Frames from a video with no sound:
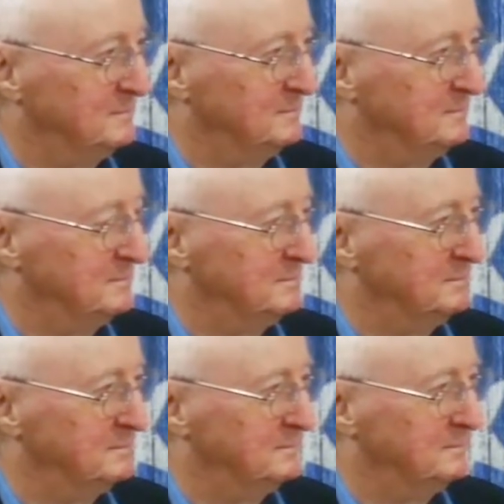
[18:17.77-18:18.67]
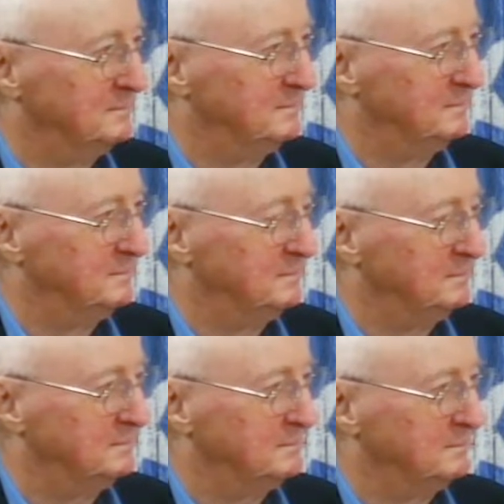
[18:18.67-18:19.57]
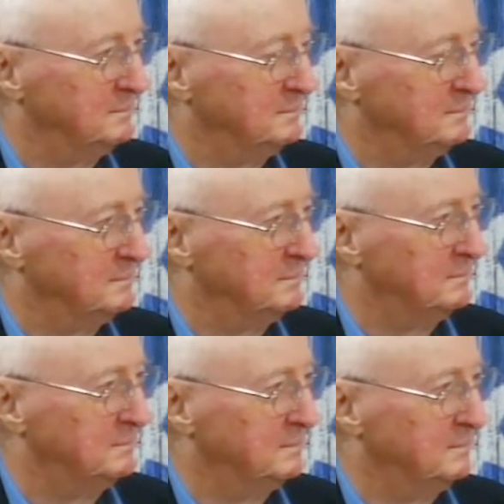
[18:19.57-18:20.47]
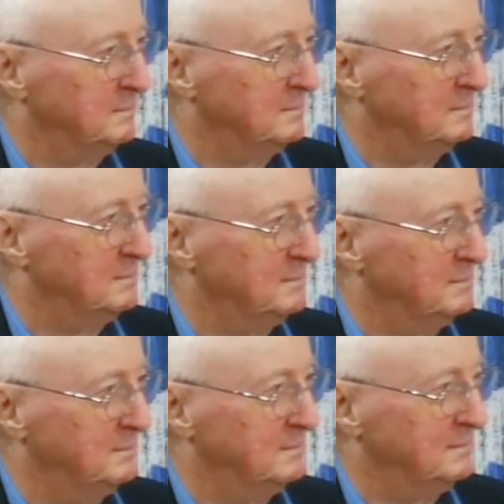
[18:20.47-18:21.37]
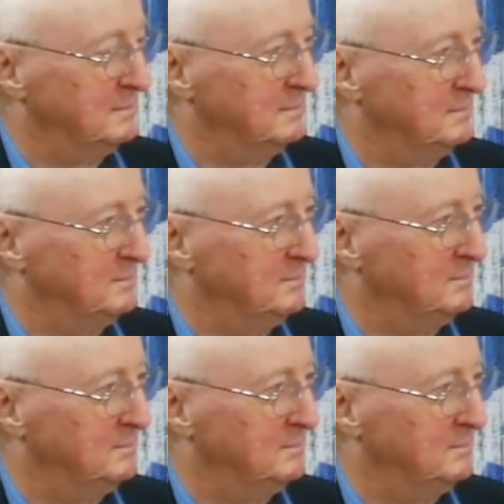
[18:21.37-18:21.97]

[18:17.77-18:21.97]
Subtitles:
(not speaking)